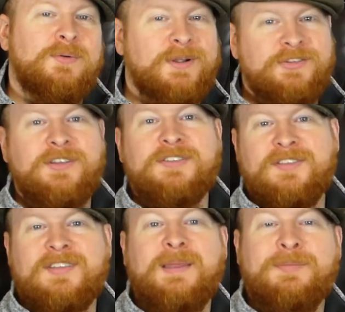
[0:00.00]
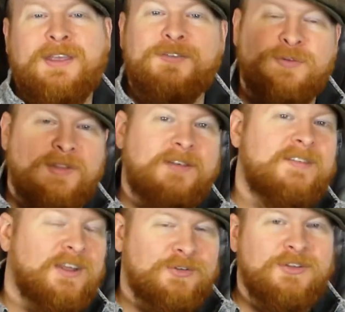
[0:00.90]
which is the same thing for the
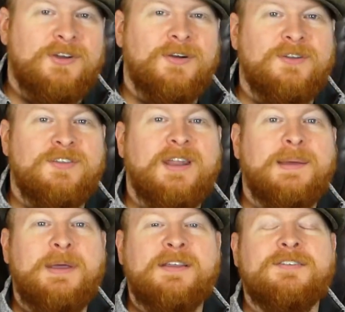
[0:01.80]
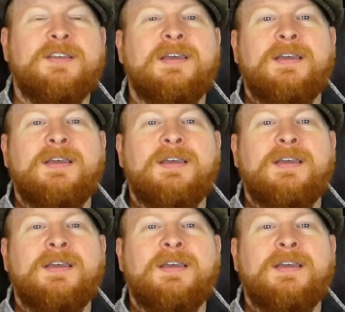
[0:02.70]
Delta cards in Amex,